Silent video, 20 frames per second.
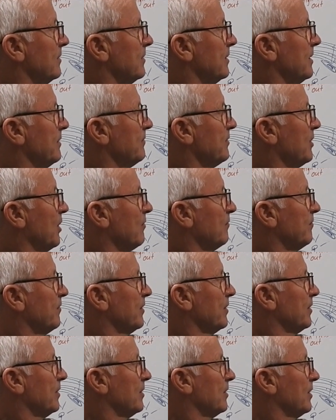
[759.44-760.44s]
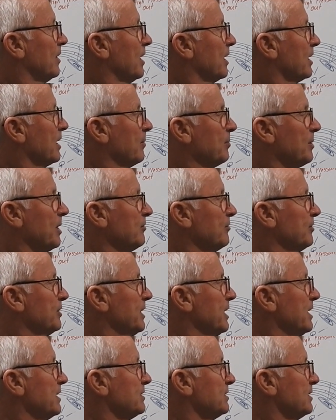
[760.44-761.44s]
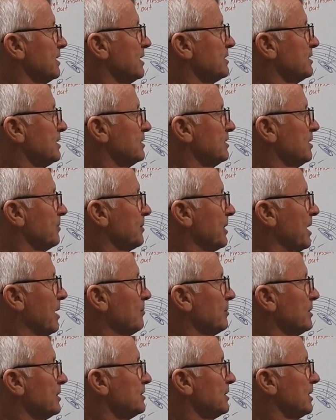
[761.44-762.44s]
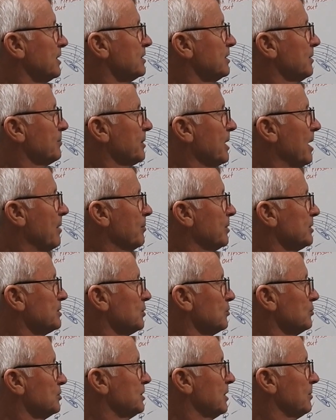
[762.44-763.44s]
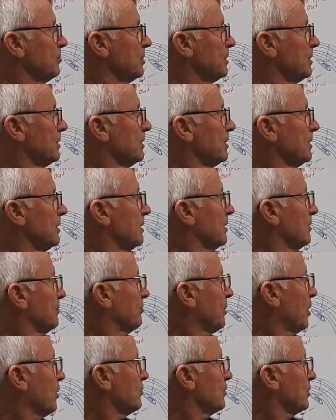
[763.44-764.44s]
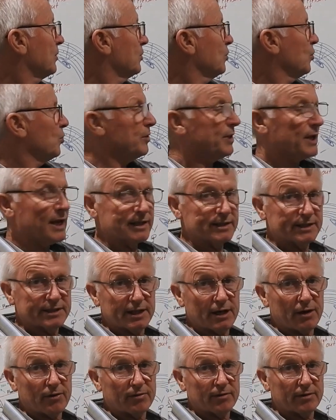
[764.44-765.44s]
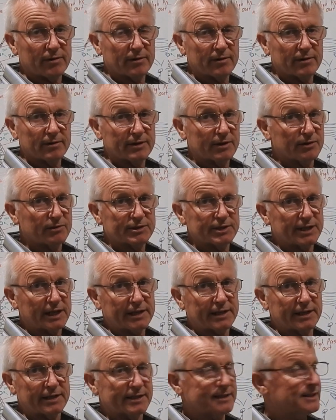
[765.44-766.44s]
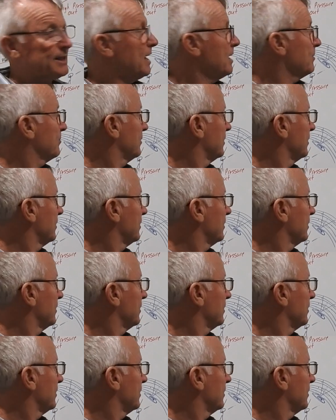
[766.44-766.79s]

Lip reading: They've known for a couple hundred years. It's a dip compass or dip, both north and south. They're exactly the same.